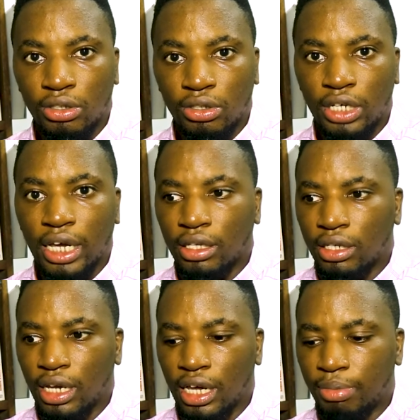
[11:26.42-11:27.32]
Jake
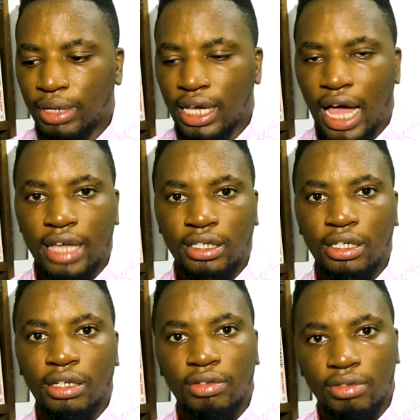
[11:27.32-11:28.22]
today, it'd be
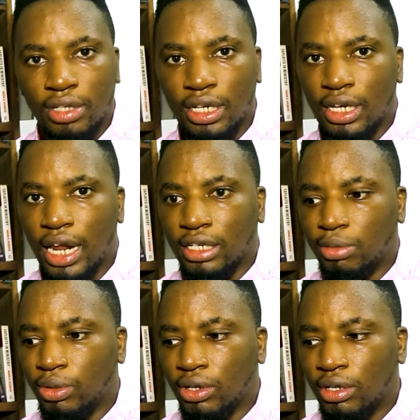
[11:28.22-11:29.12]
Cassie, then the
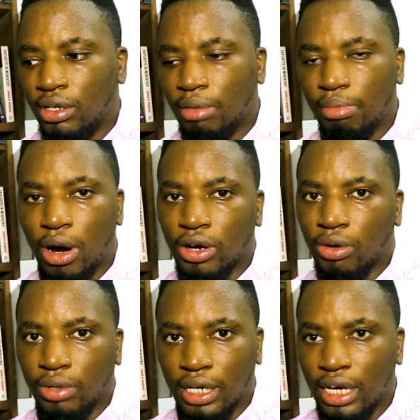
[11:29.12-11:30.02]
next book,
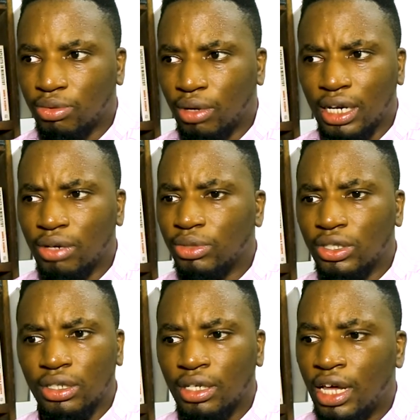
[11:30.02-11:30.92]
Marco in the next one. And it's
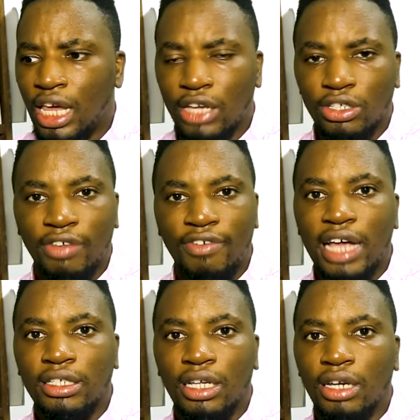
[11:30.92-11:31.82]
just
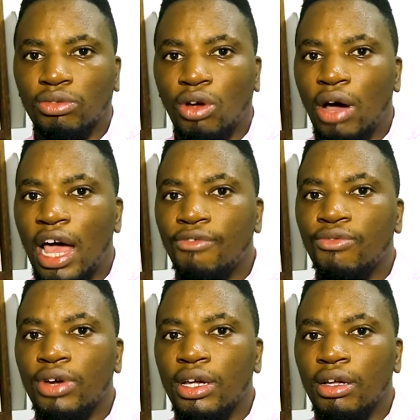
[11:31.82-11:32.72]
fascinating.
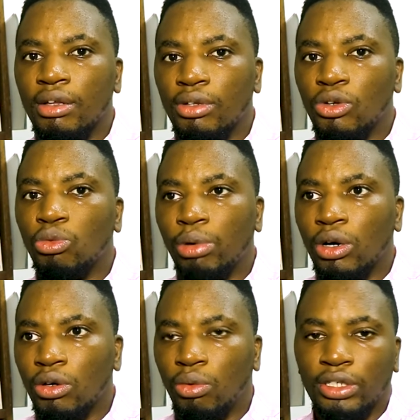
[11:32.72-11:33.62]
Every new
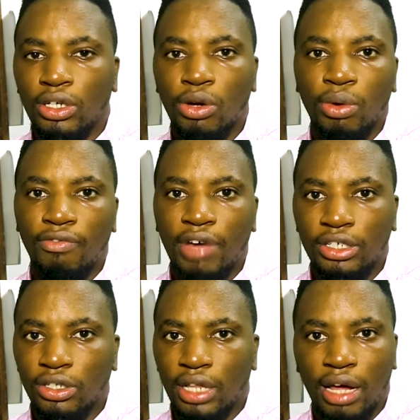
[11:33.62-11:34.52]
book was a new
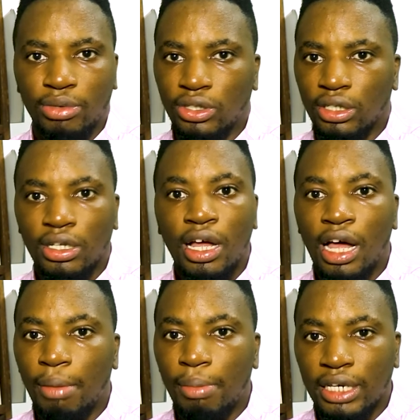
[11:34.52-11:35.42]
adventure that was just
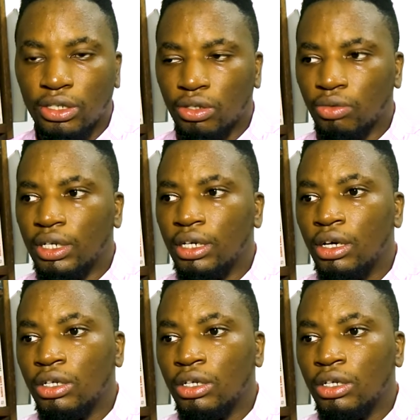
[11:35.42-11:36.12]
amazing to read.